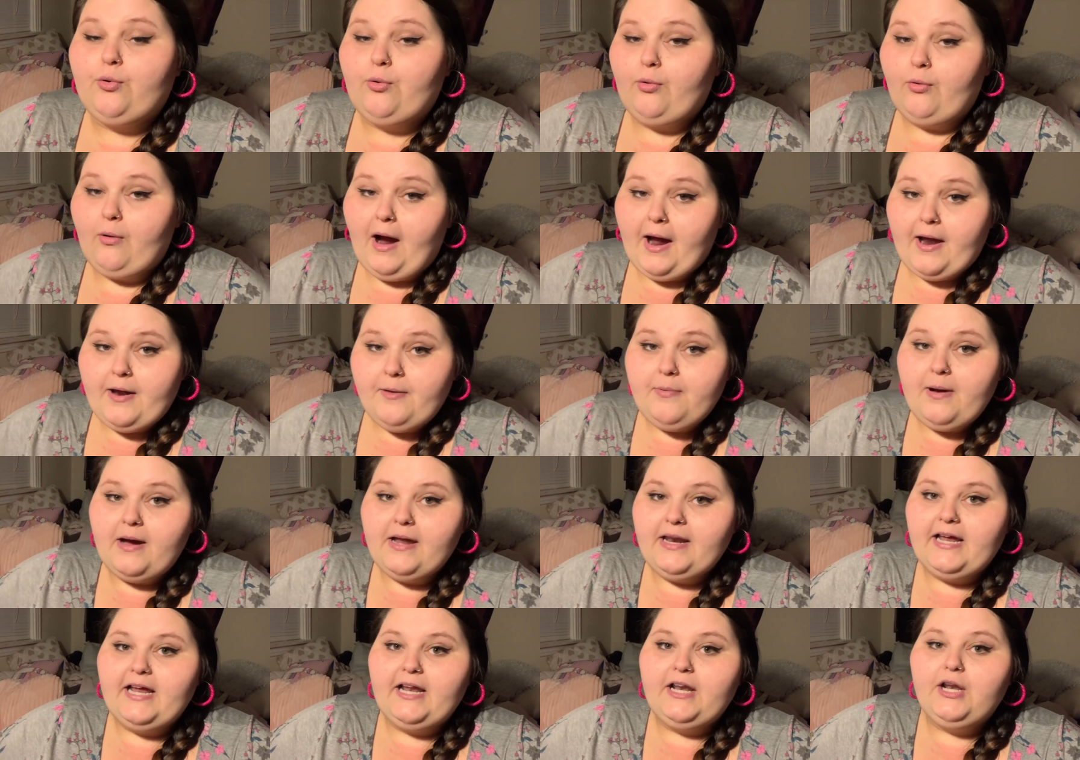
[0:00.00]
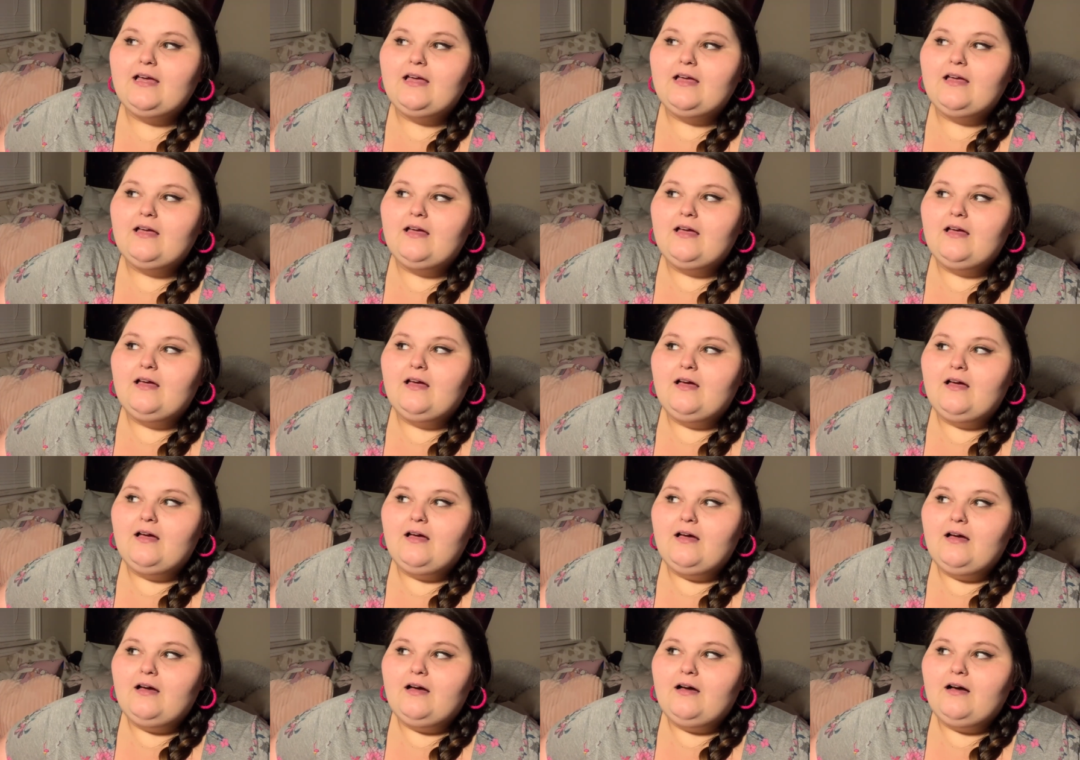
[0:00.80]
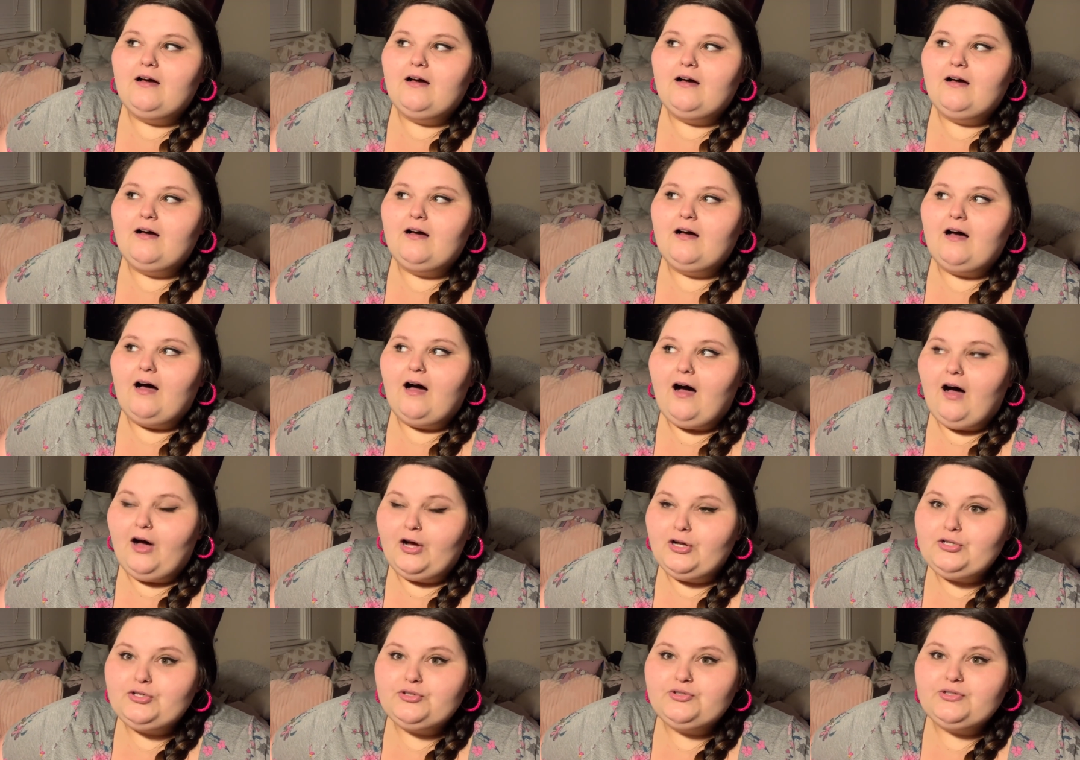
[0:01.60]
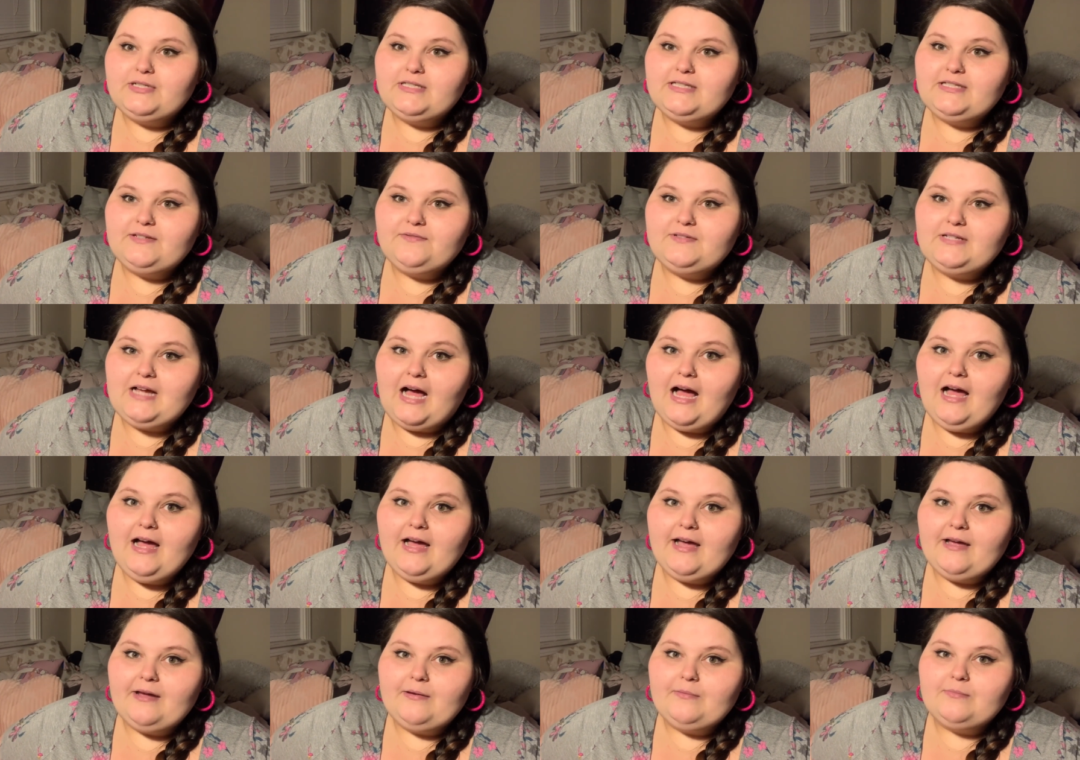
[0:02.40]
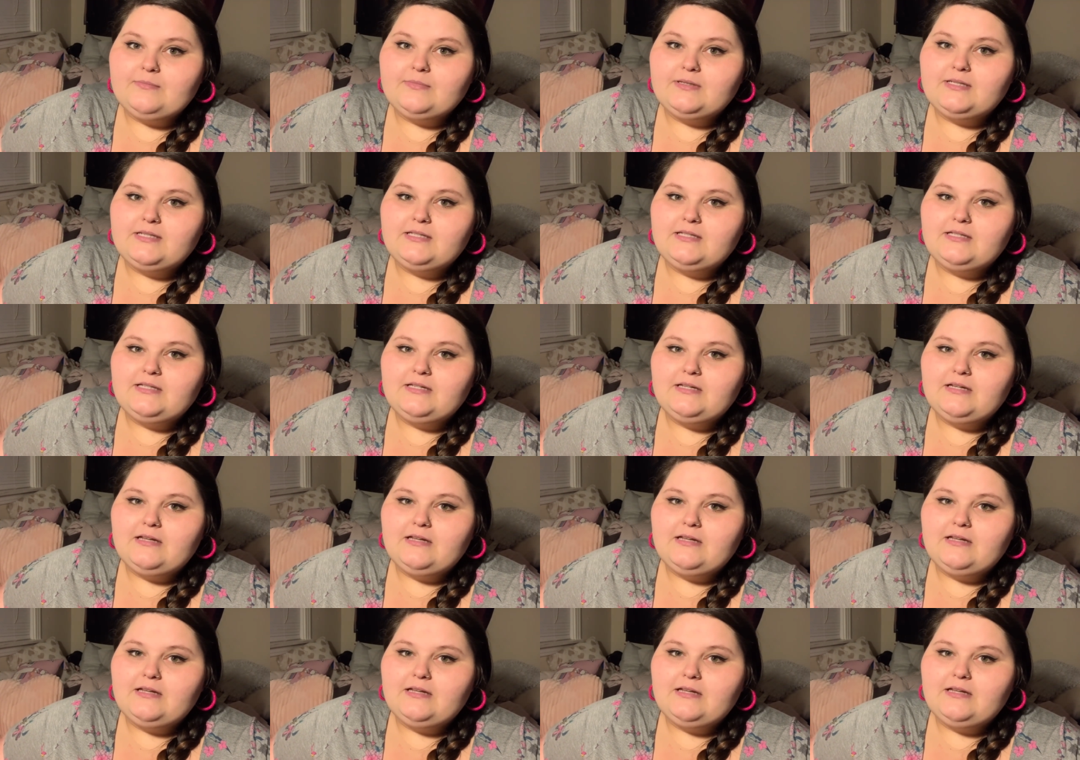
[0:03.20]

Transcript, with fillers: cried about it hundreds of times.